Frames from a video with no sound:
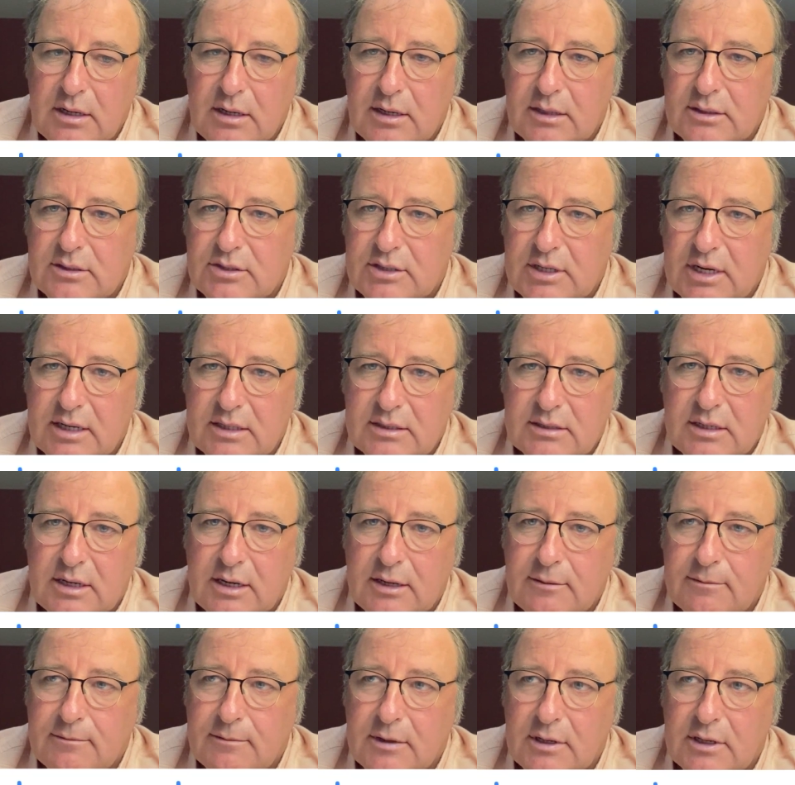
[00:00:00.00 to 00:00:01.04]
in
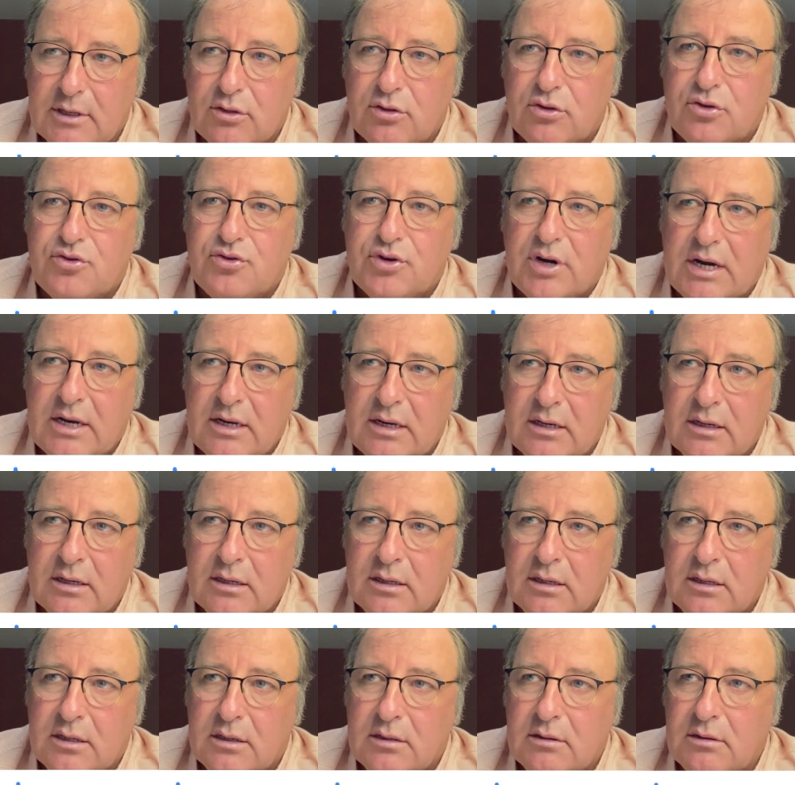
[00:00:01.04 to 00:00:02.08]
Jersey, in
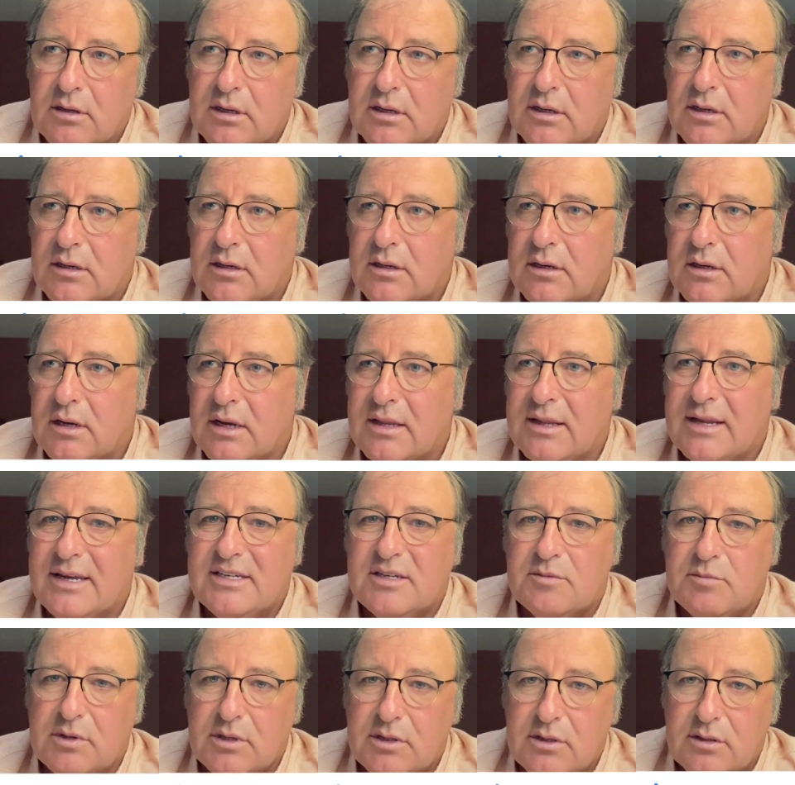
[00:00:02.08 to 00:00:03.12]
Trenton,
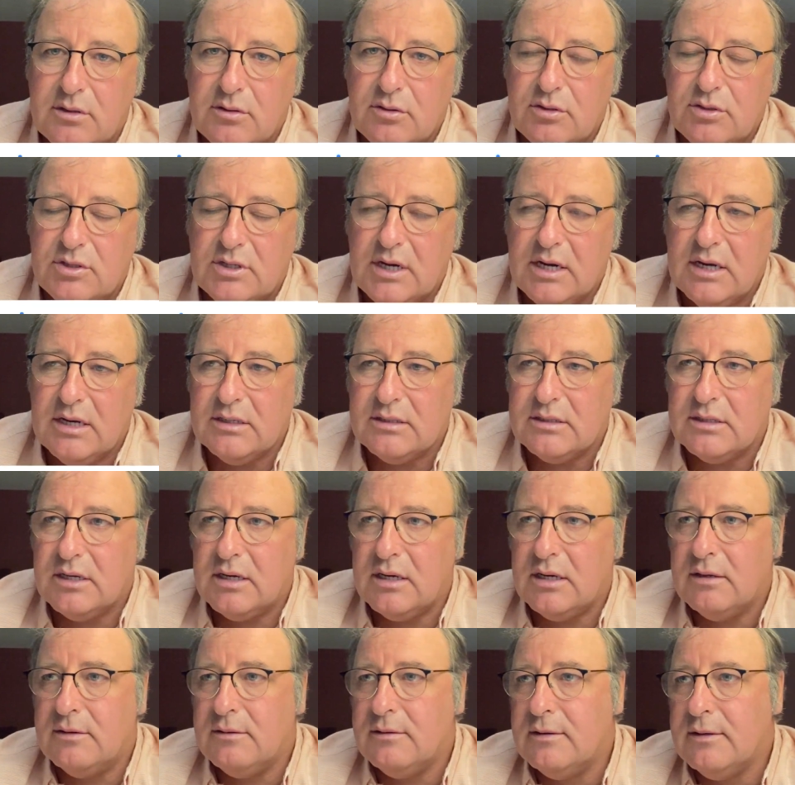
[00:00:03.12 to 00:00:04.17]
Elizabeth, New
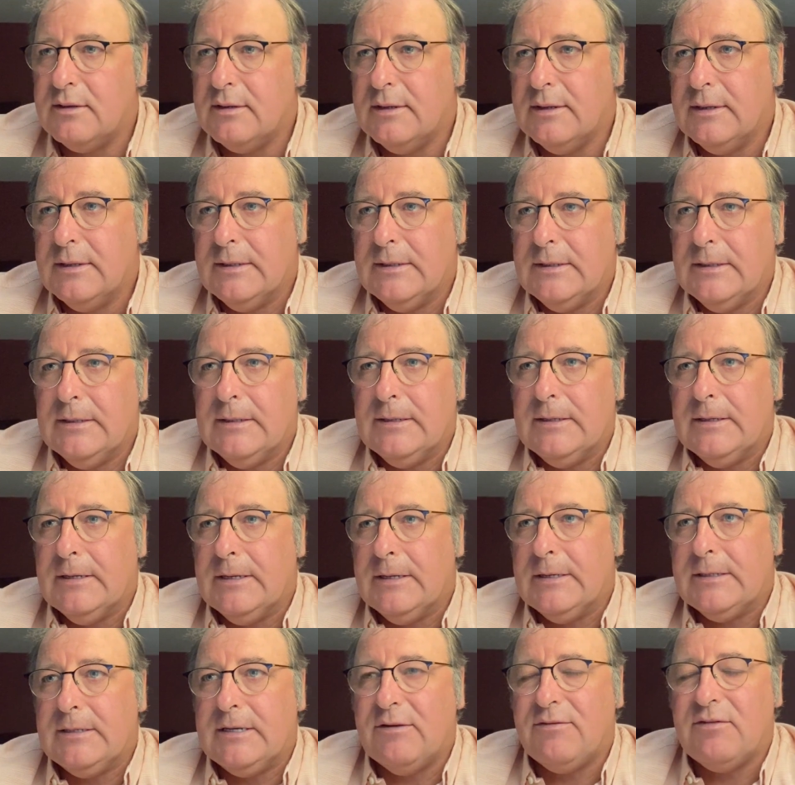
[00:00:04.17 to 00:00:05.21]
Jersey,
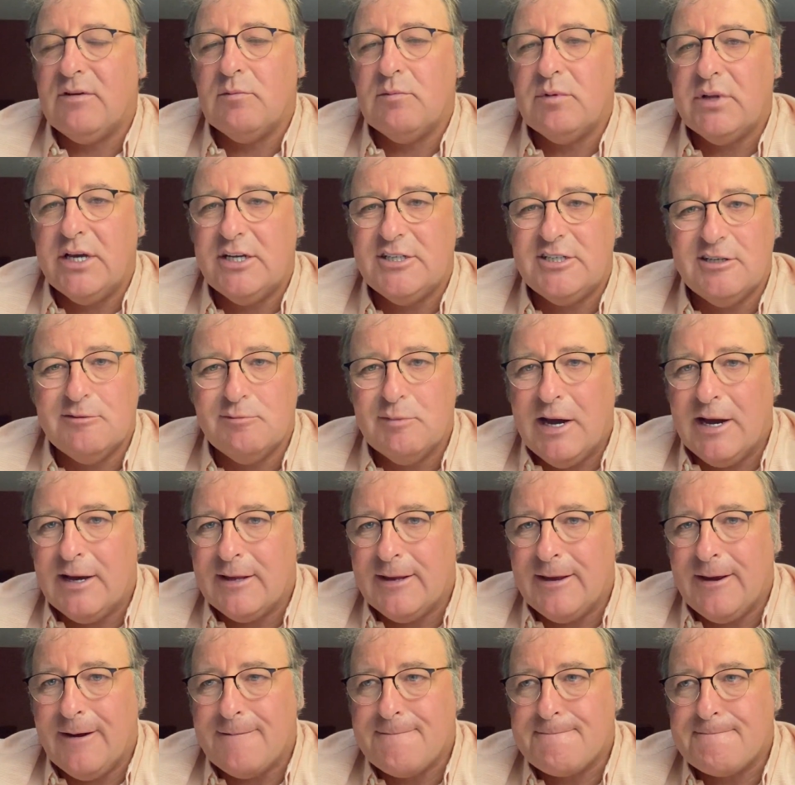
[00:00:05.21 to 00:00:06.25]
different places back
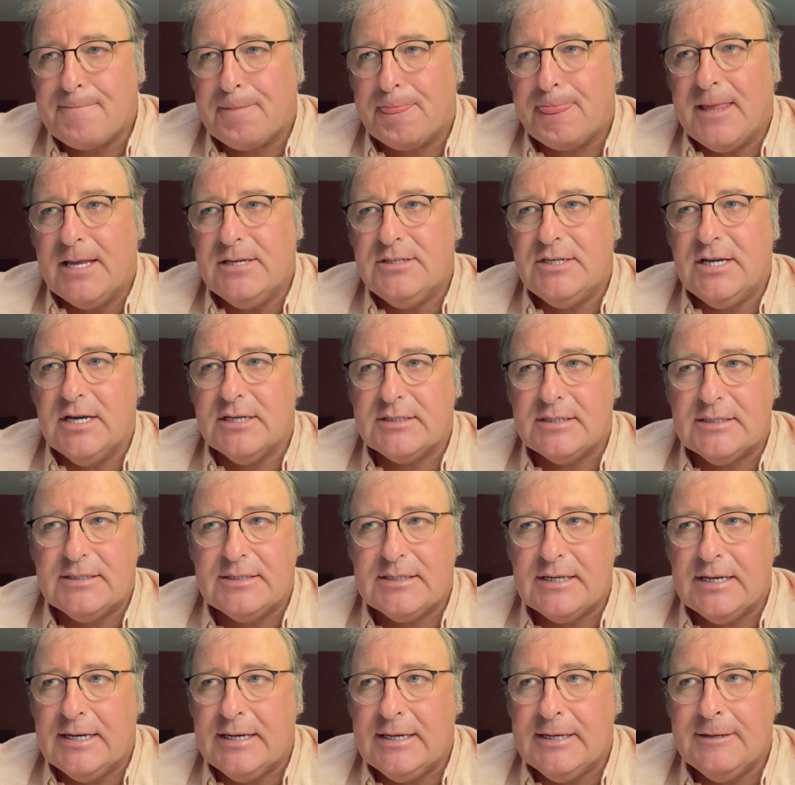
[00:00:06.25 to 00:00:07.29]
there, Jersey
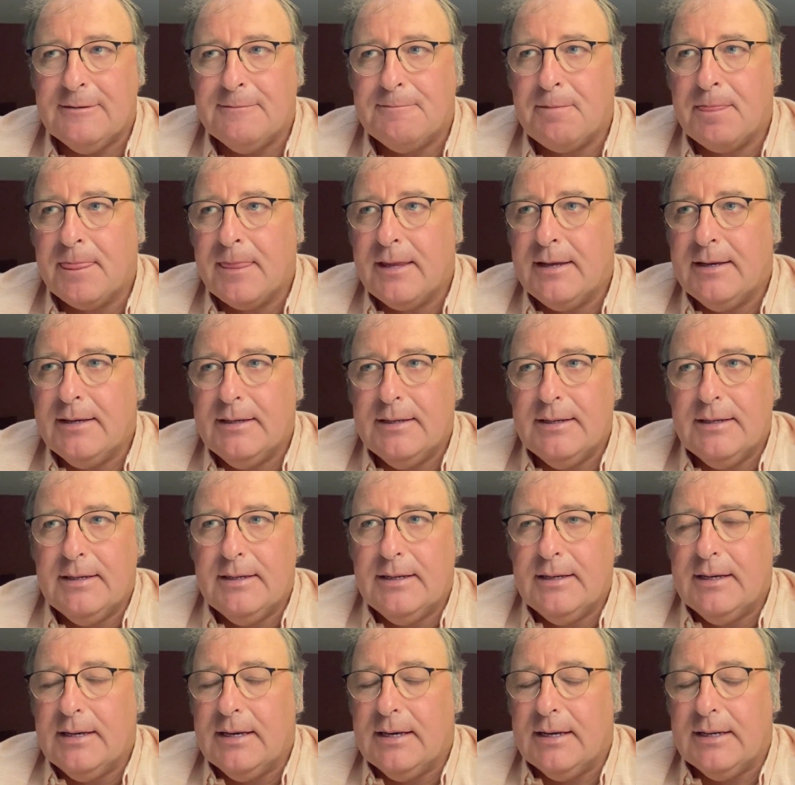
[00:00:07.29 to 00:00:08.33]
City,
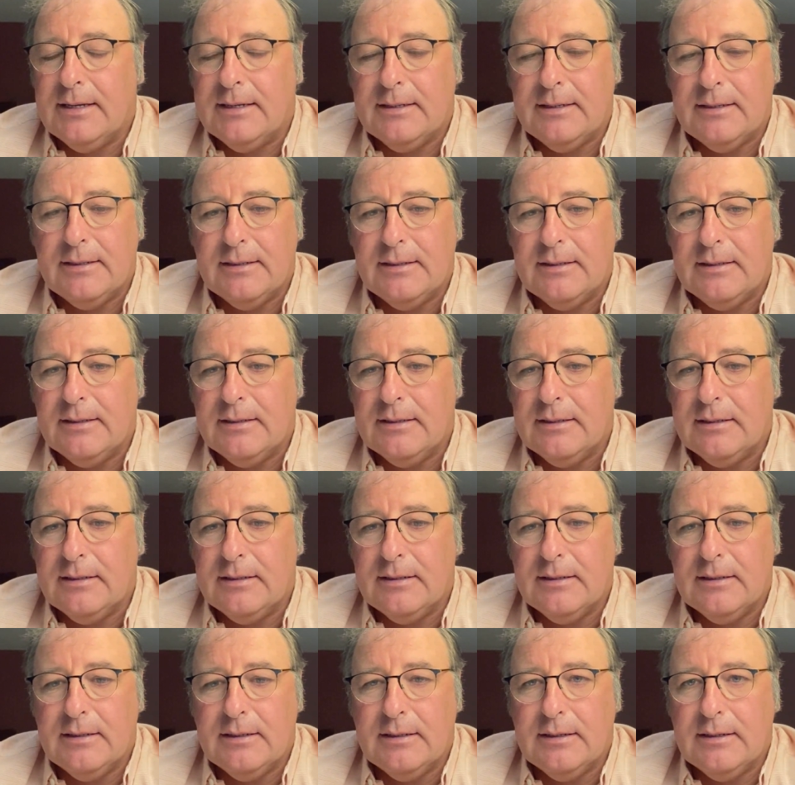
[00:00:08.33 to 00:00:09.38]
and
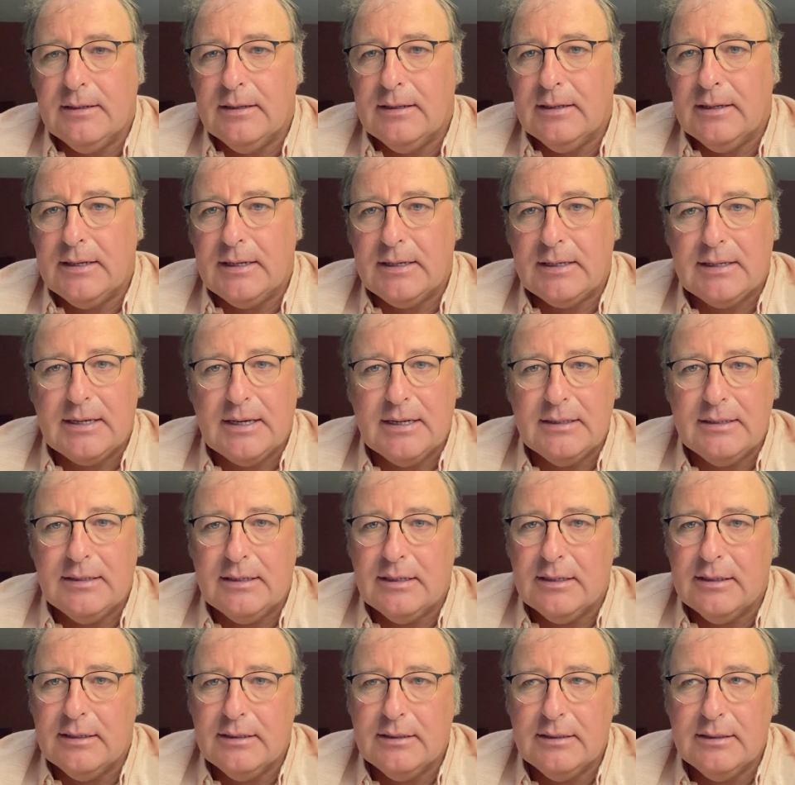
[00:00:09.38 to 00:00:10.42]
I ain't kidding you,